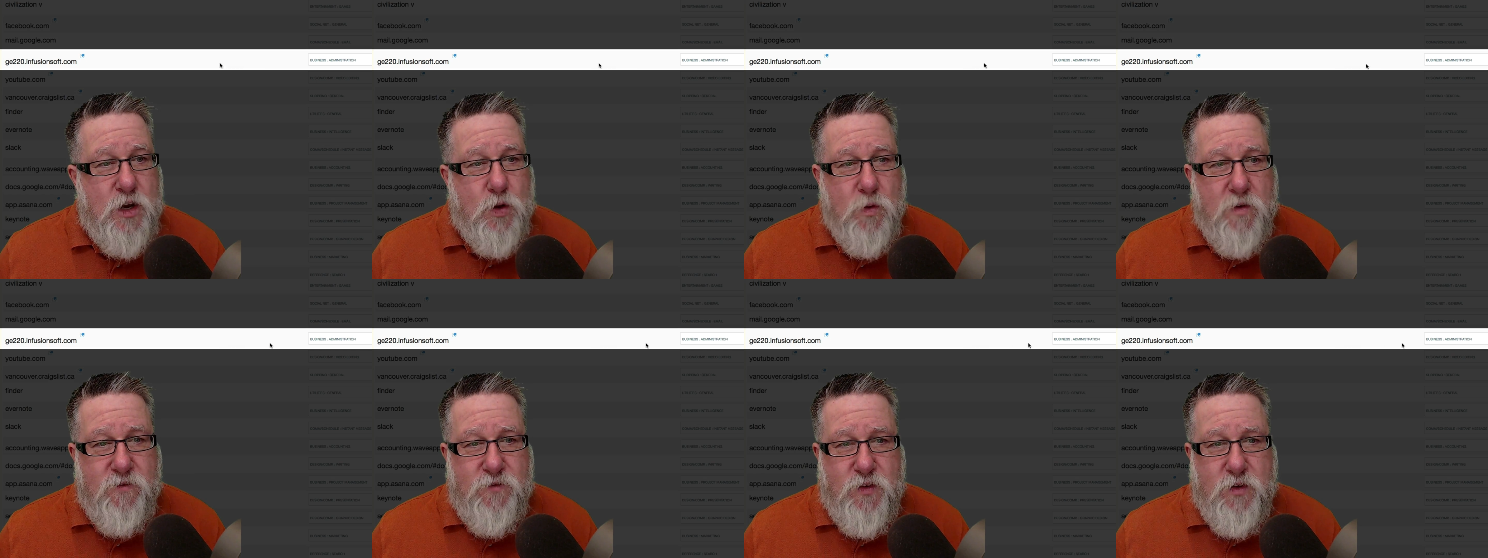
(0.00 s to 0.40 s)

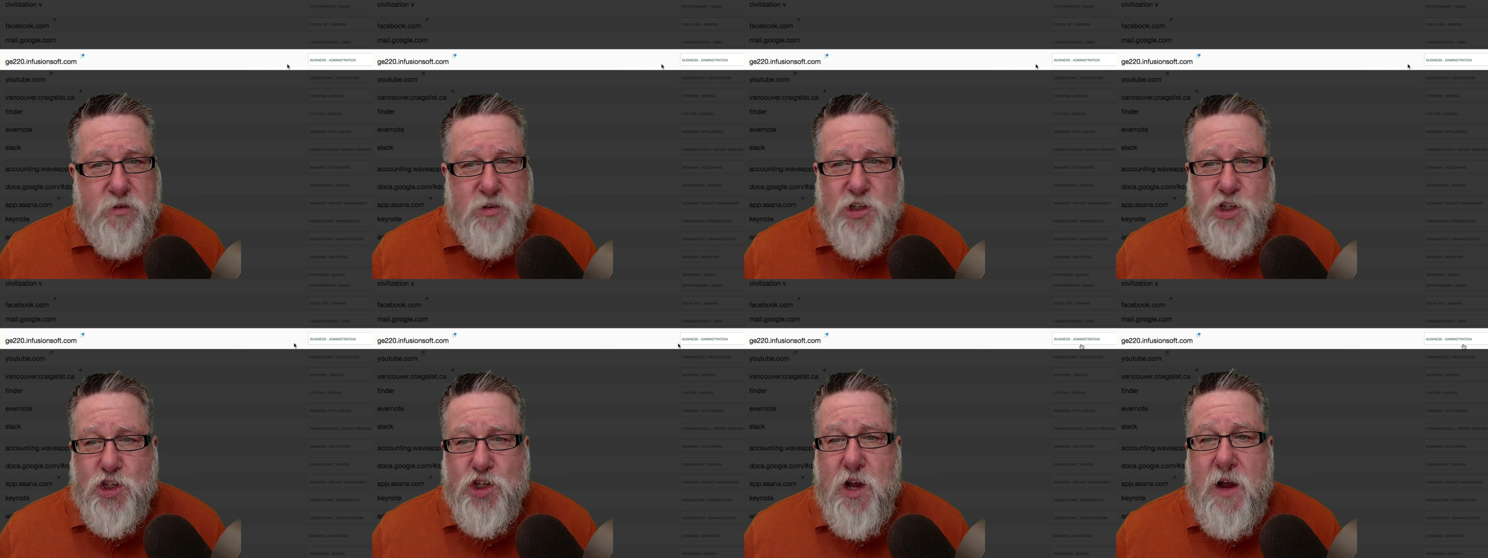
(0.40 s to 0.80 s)
into
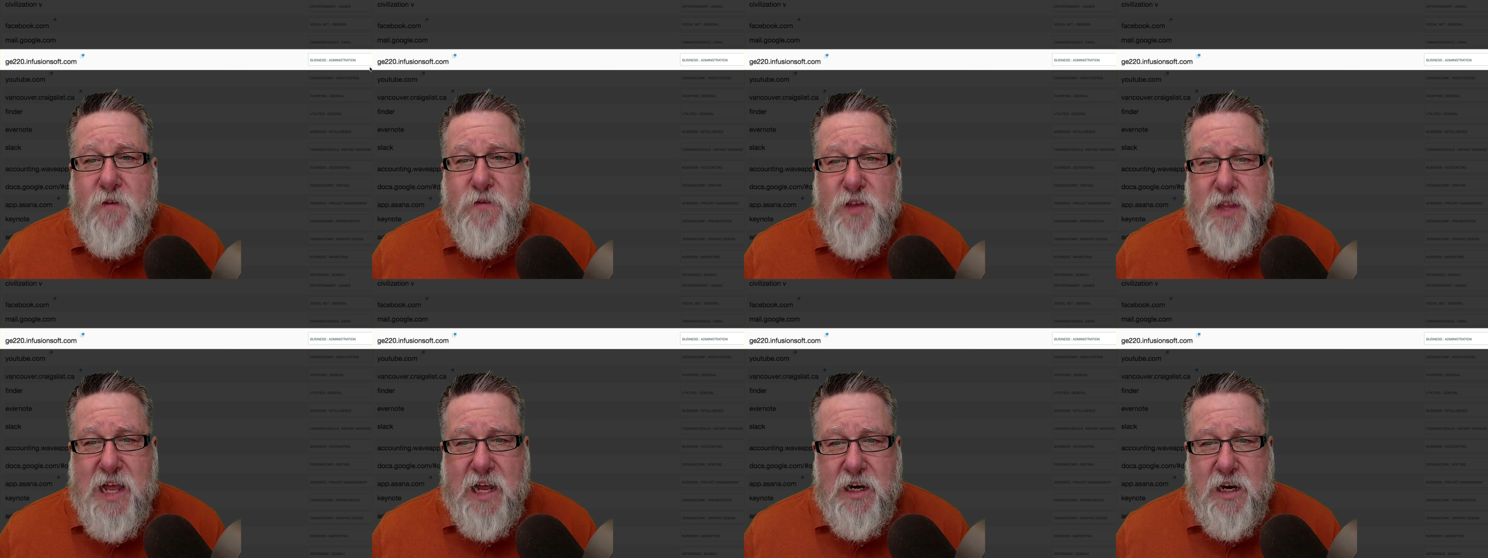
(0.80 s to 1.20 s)

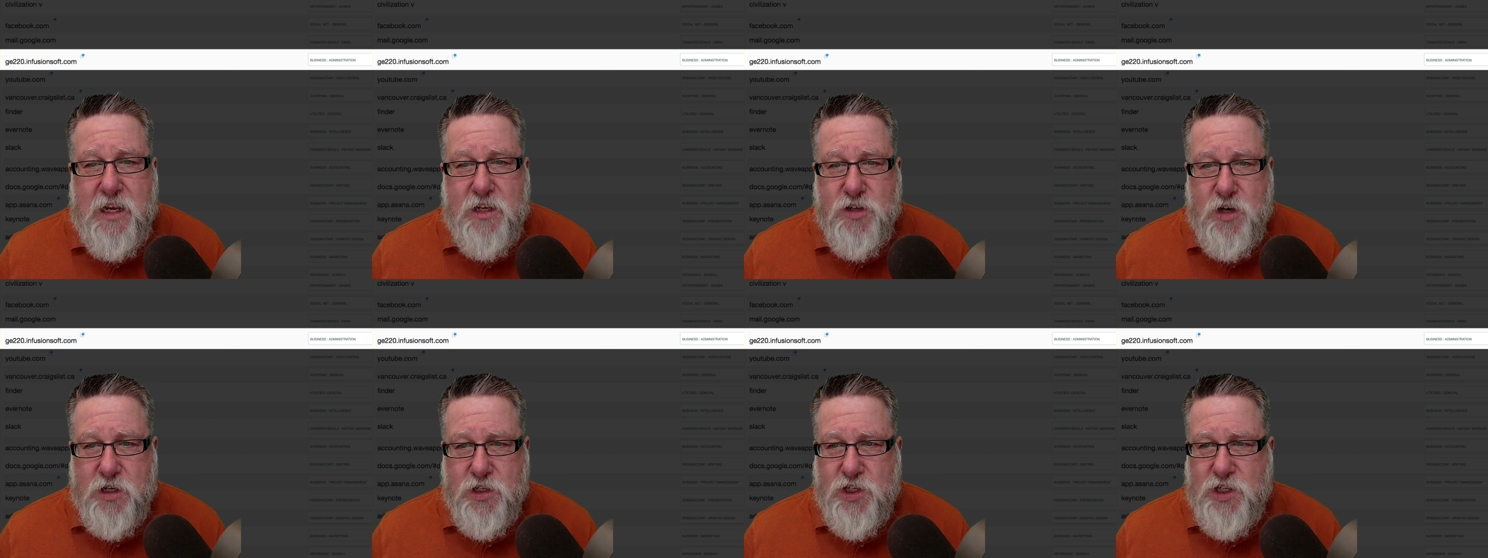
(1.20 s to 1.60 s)
Infusionsoft, that
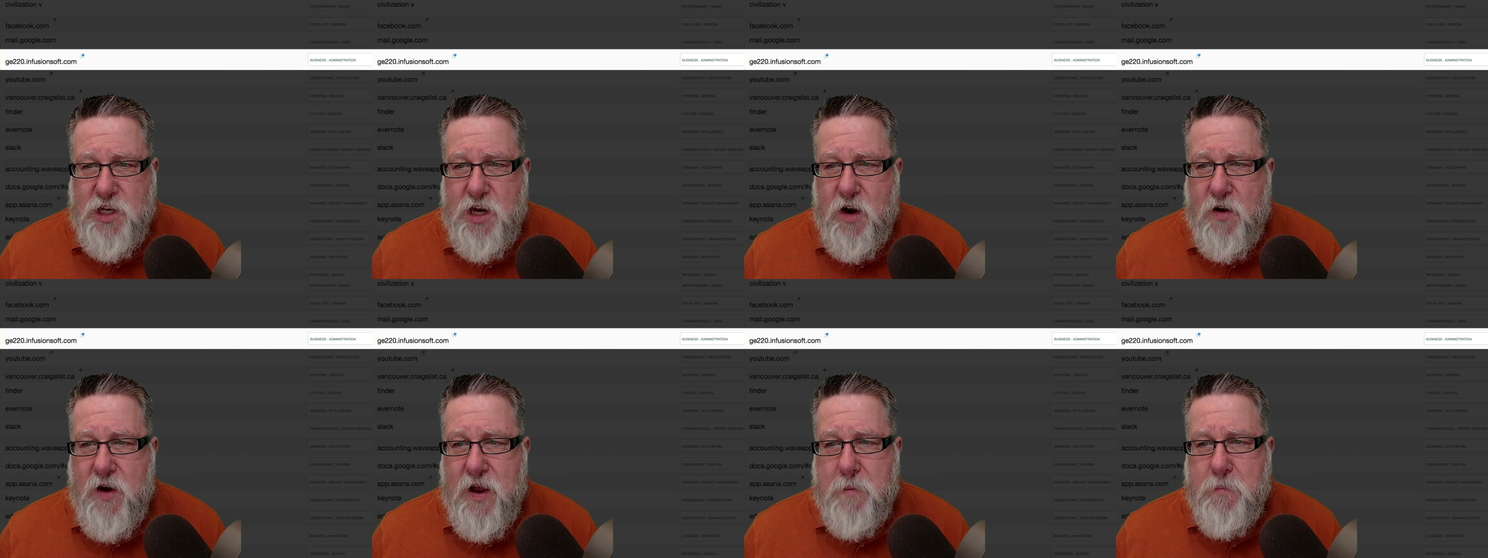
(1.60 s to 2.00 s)
is our
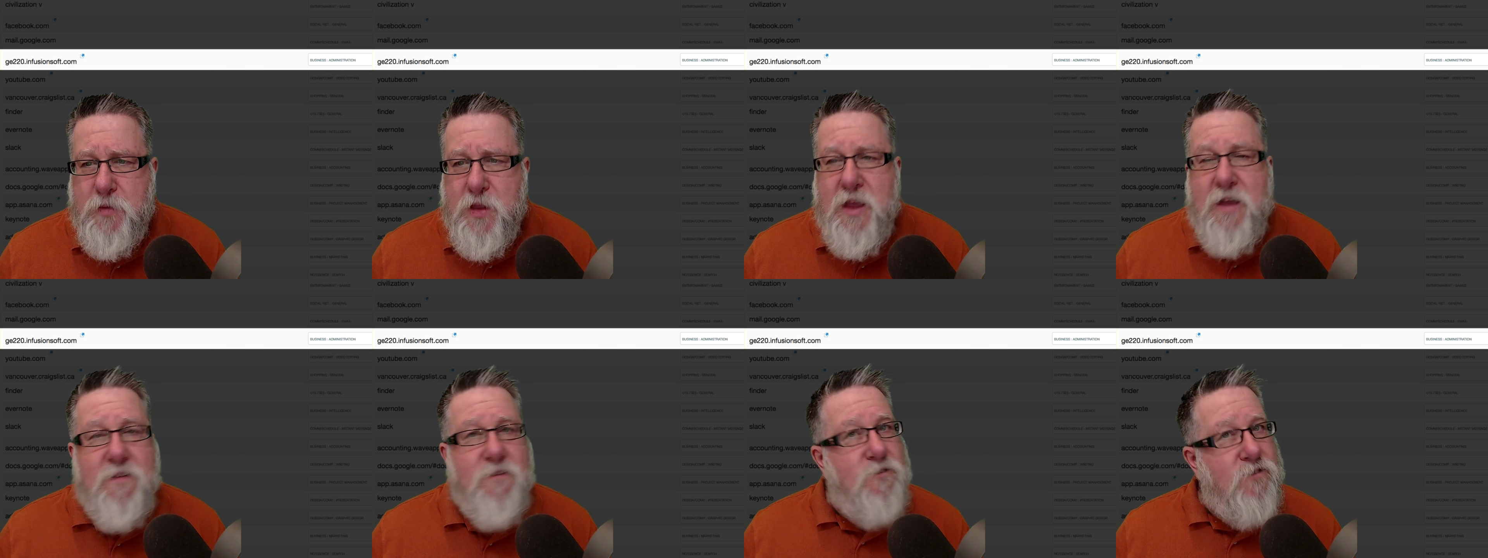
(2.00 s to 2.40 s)
C R
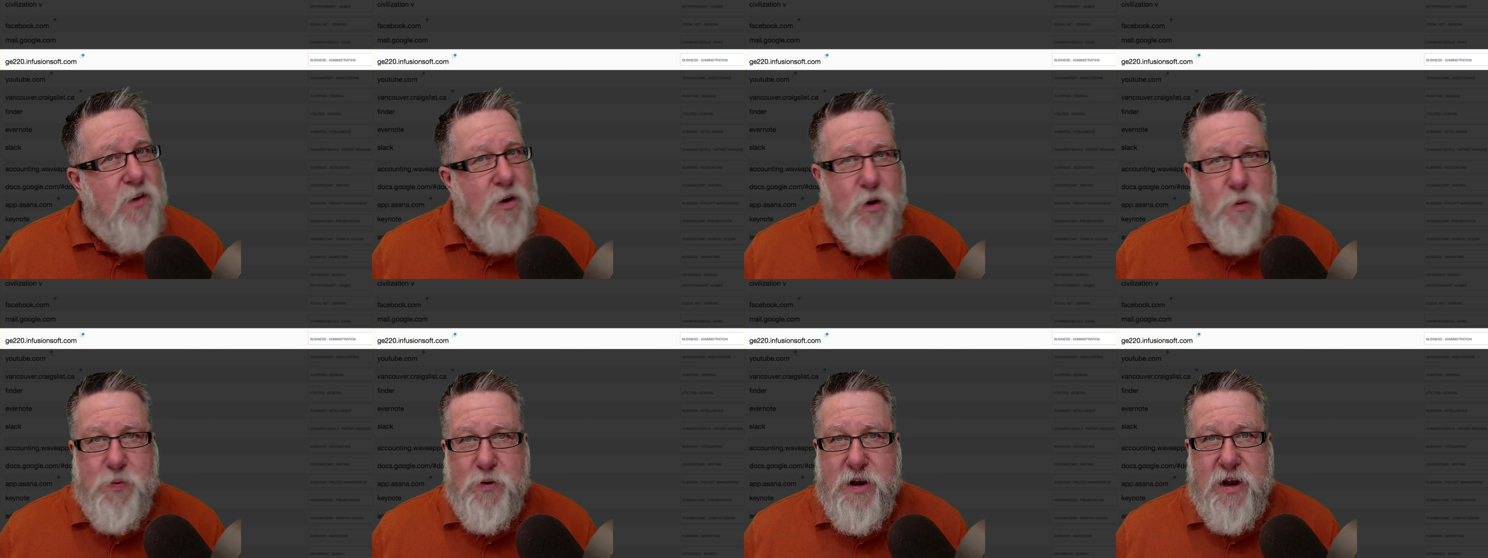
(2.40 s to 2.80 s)
M,
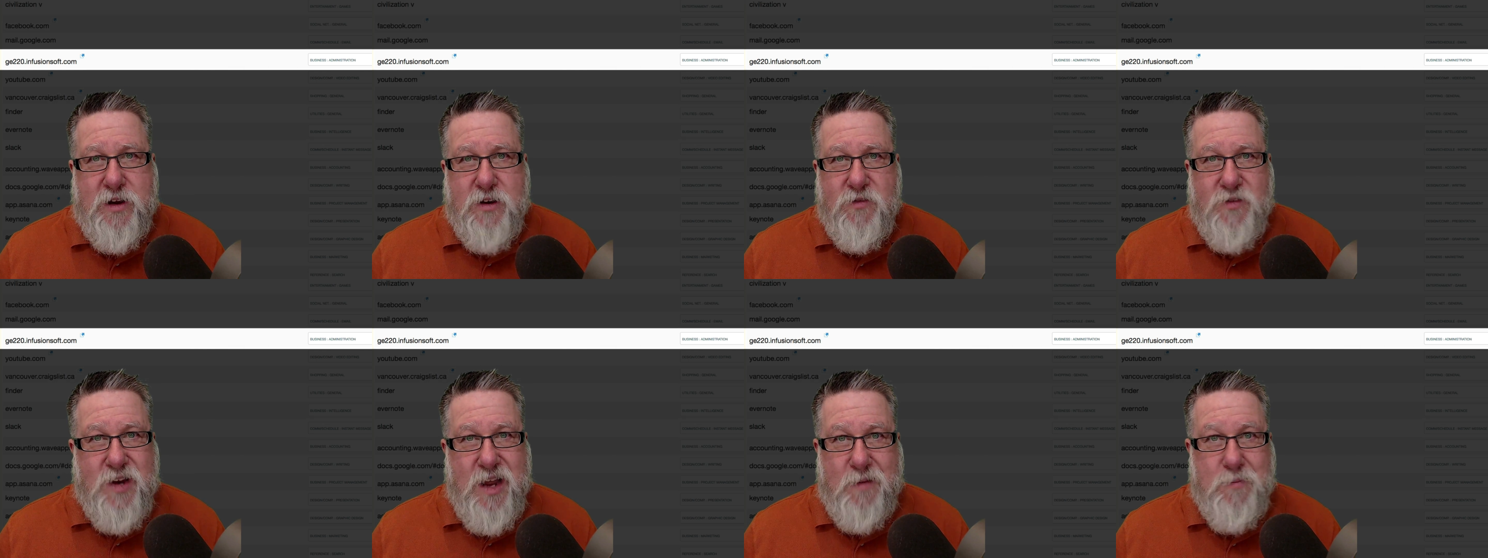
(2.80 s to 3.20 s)
very
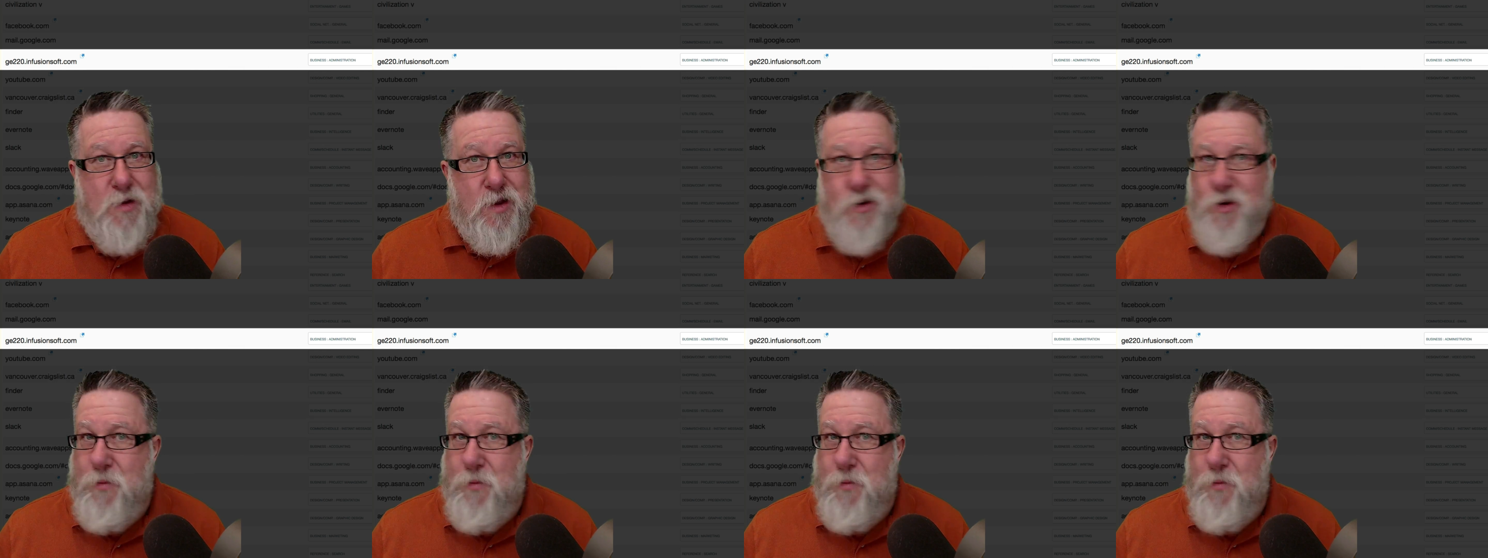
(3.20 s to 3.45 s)
productive time.